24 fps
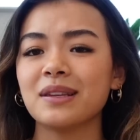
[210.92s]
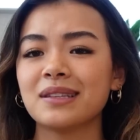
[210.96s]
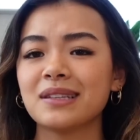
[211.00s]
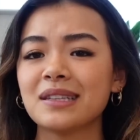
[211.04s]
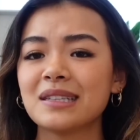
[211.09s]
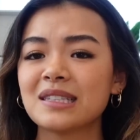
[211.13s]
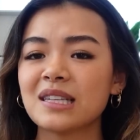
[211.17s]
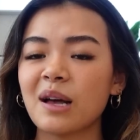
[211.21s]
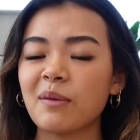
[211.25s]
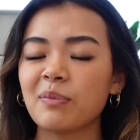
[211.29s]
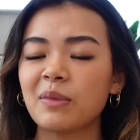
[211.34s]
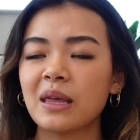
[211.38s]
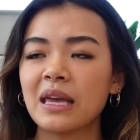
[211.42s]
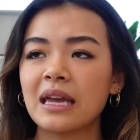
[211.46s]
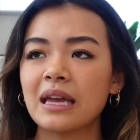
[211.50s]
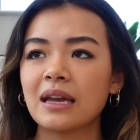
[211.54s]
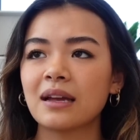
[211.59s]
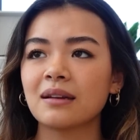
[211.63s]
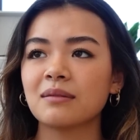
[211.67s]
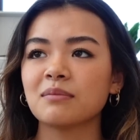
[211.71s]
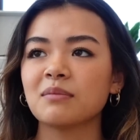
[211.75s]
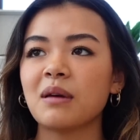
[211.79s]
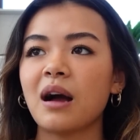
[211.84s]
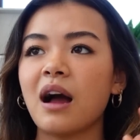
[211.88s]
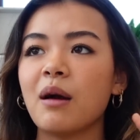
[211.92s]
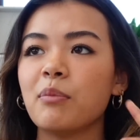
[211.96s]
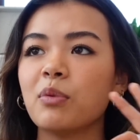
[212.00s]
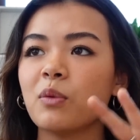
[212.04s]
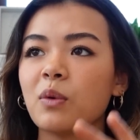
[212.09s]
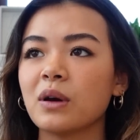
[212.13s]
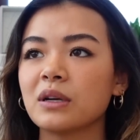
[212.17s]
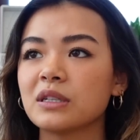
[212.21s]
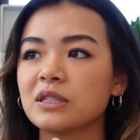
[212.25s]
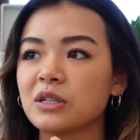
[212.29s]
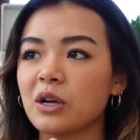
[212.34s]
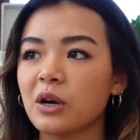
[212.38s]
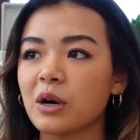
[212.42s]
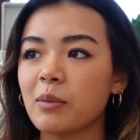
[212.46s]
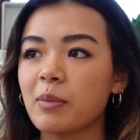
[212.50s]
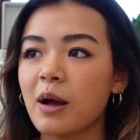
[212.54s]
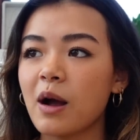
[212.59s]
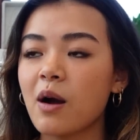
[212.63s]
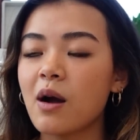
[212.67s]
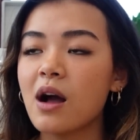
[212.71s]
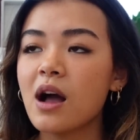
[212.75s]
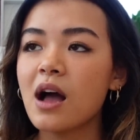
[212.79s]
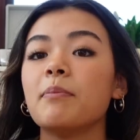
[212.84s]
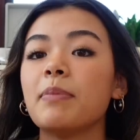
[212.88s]
This is something I've been wanting to talk
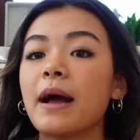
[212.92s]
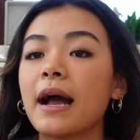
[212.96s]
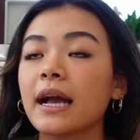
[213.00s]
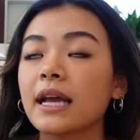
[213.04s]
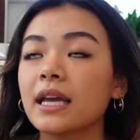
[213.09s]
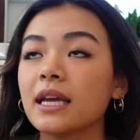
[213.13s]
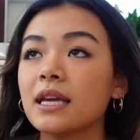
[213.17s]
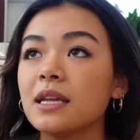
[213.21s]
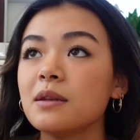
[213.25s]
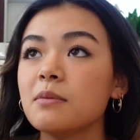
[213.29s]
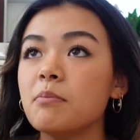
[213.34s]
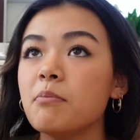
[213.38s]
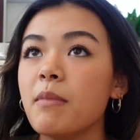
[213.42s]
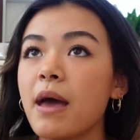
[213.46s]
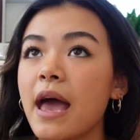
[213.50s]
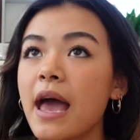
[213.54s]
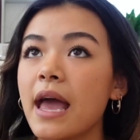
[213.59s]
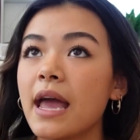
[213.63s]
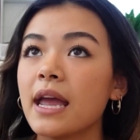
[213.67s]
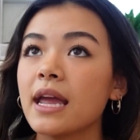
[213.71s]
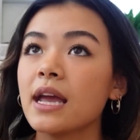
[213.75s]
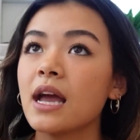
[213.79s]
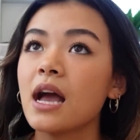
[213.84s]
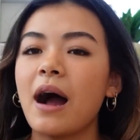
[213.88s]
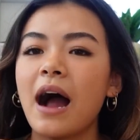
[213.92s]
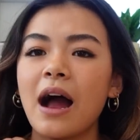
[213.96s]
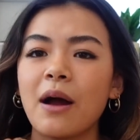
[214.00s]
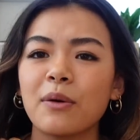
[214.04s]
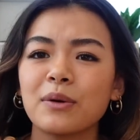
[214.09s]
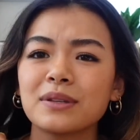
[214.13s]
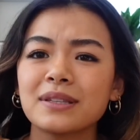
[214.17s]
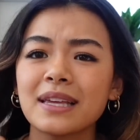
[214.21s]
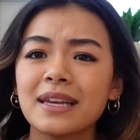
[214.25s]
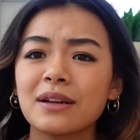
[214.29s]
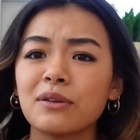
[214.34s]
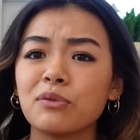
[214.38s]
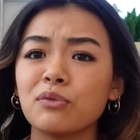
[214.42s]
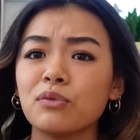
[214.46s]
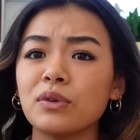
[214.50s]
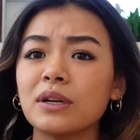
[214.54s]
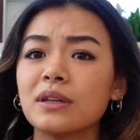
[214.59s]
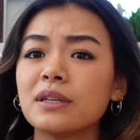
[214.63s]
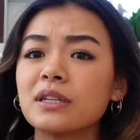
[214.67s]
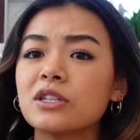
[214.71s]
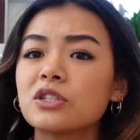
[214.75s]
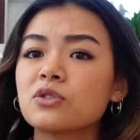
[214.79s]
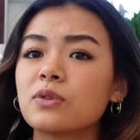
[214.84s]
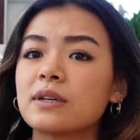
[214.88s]
about. Back in May, I was like
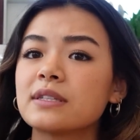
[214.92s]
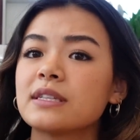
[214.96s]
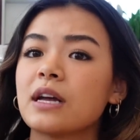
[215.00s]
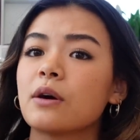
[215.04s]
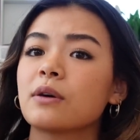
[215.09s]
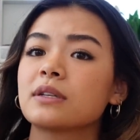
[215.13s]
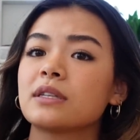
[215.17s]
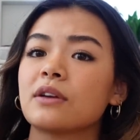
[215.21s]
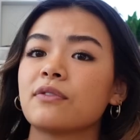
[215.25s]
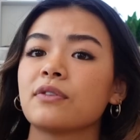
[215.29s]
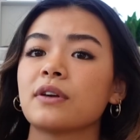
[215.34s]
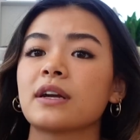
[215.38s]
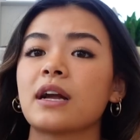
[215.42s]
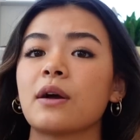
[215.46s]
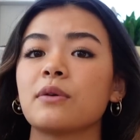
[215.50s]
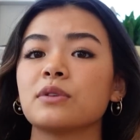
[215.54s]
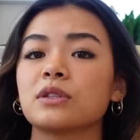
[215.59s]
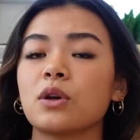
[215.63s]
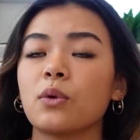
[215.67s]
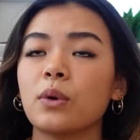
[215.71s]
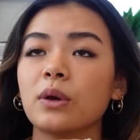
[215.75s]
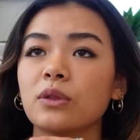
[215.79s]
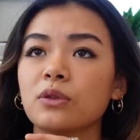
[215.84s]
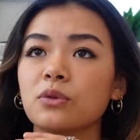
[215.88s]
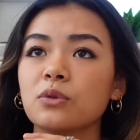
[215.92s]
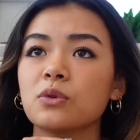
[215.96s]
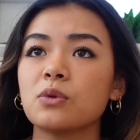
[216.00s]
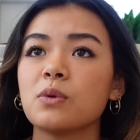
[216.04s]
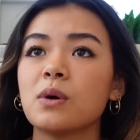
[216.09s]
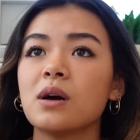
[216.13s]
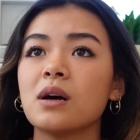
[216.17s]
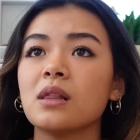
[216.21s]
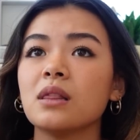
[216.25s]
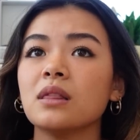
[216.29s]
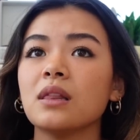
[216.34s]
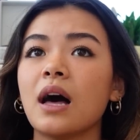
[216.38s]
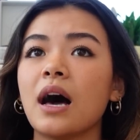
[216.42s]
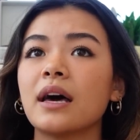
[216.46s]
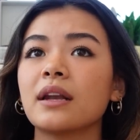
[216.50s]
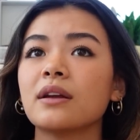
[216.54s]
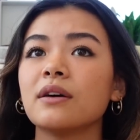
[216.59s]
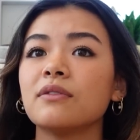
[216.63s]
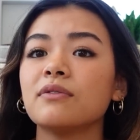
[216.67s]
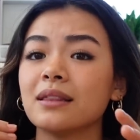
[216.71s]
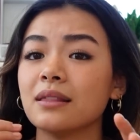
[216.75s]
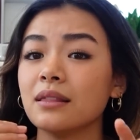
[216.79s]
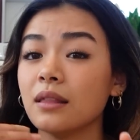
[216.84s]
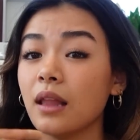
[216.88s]
really stressed out because I feel like I was going through a lot
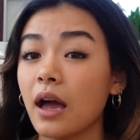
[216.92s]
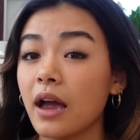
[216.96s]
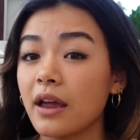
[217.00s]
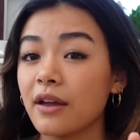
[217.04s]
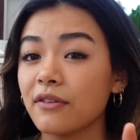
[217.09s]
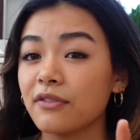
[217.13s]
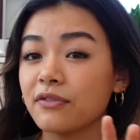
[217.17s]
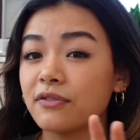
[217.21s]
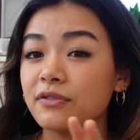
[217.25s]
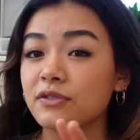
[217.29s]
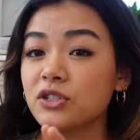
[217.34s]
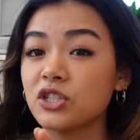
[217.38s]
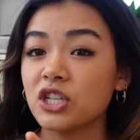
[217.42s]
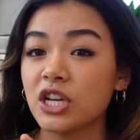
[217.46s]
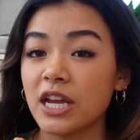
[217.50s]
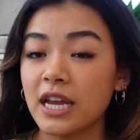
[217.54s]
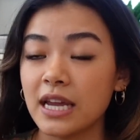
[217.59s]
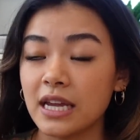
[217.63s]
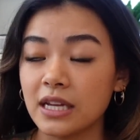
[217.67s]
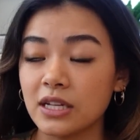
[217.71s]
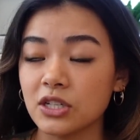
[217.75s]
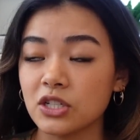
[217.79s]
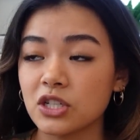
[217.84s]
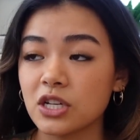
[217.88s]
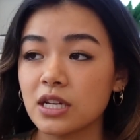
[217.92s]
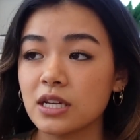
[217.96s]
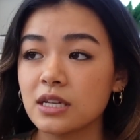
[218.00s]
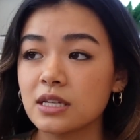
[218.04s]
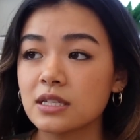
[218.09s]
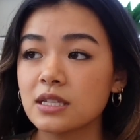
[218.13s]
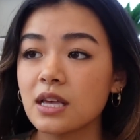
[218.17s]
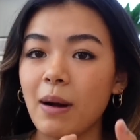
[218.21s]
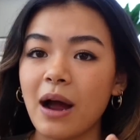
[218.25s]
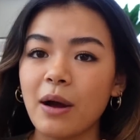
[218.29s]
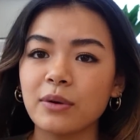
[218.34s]
of life changes.